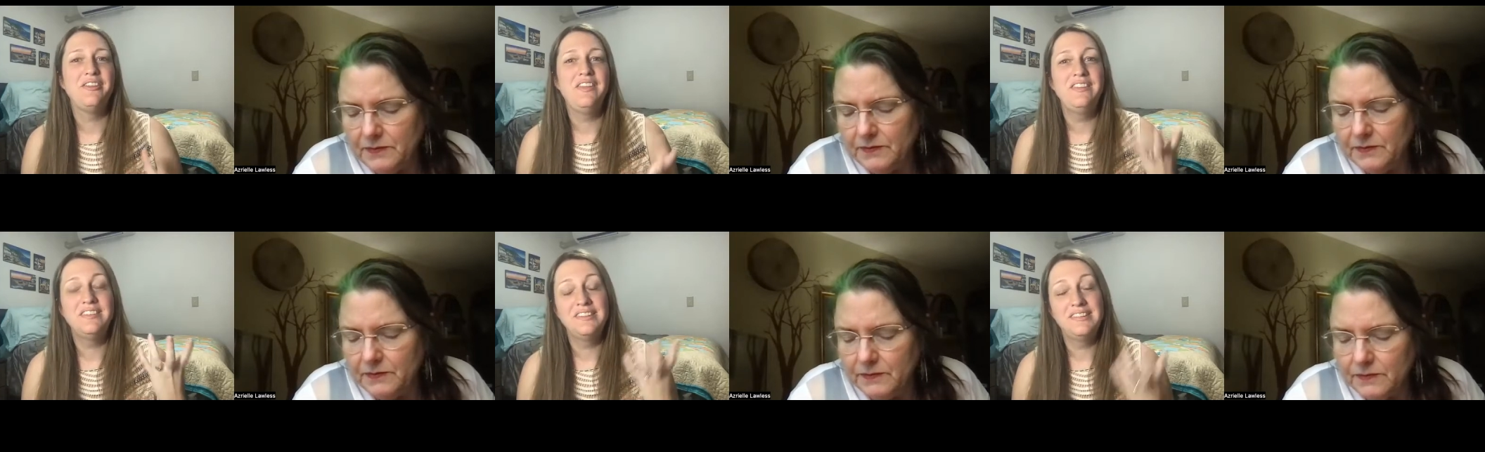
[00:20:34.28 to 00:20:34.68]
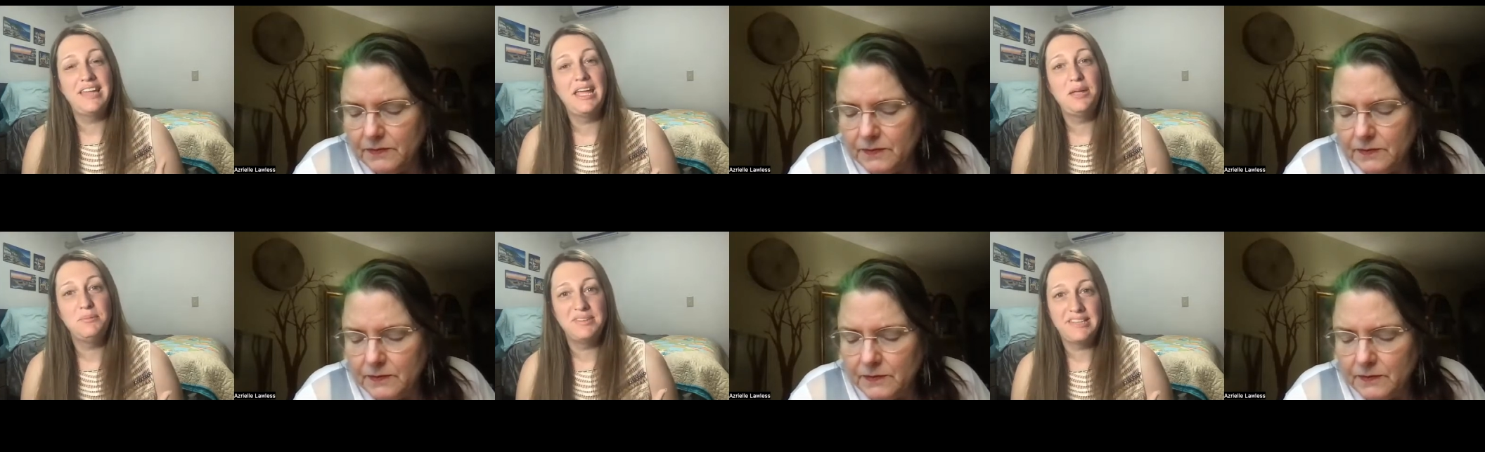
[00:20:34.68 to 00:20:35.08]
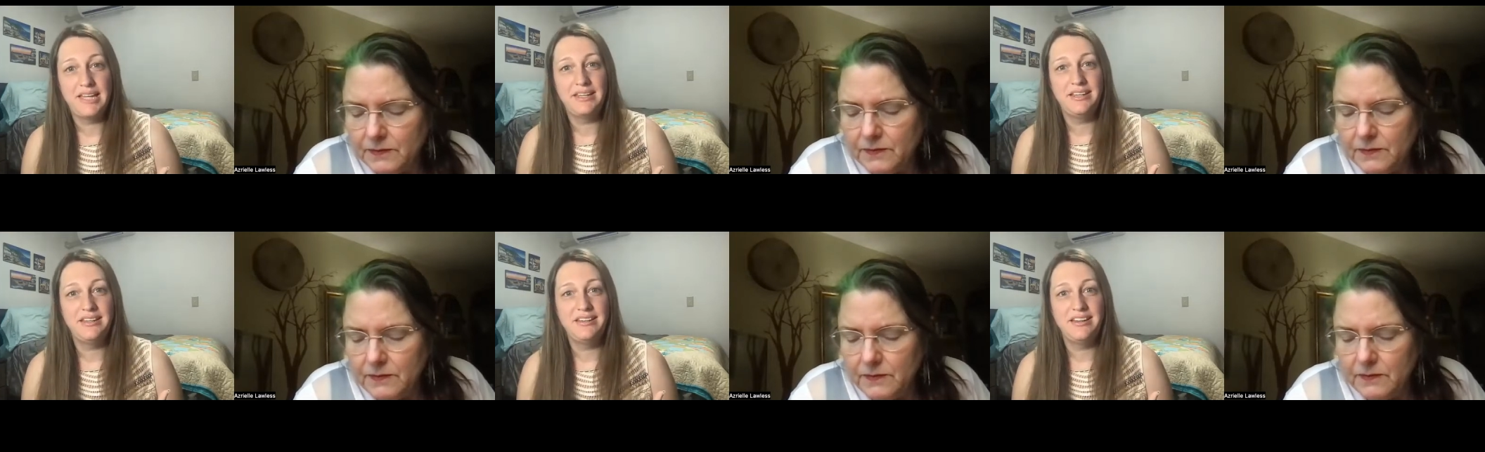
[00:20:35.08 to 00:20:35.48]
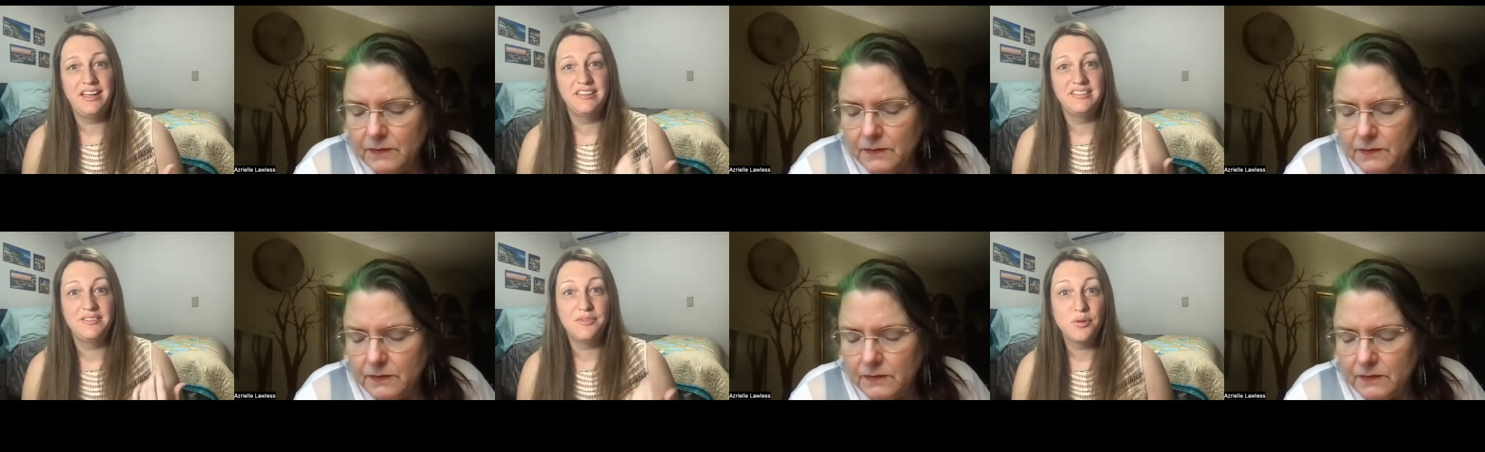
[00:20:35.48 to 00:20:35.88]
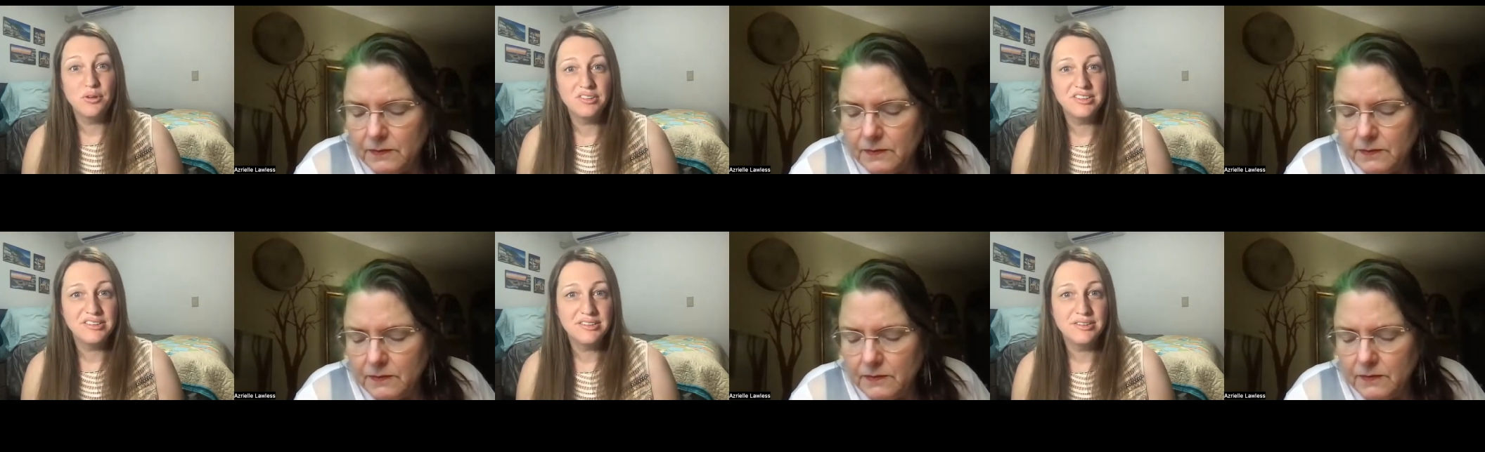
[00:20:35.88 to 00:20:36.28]
Speaker 1: in the same setting as A
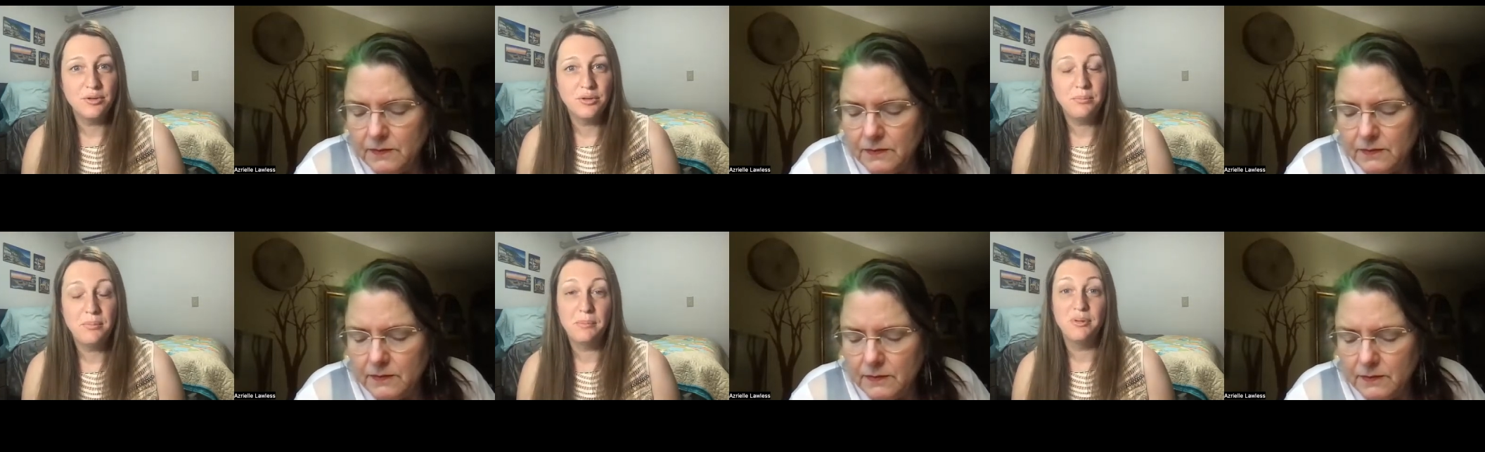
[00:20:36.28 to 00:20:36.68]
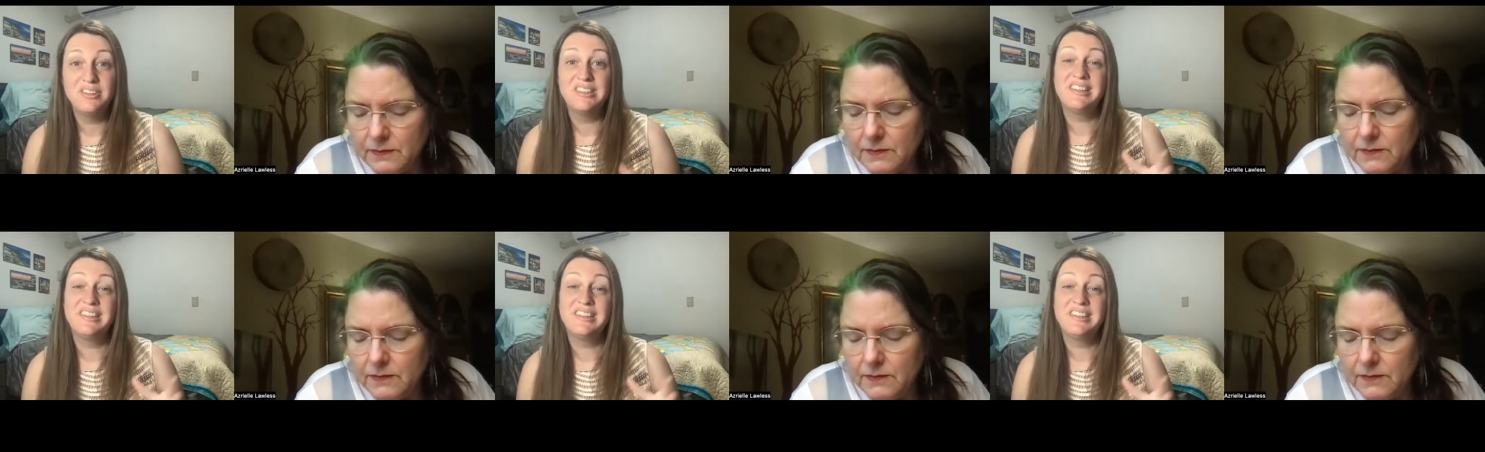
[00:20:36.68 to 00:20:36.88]
Forest of Stolen Memories.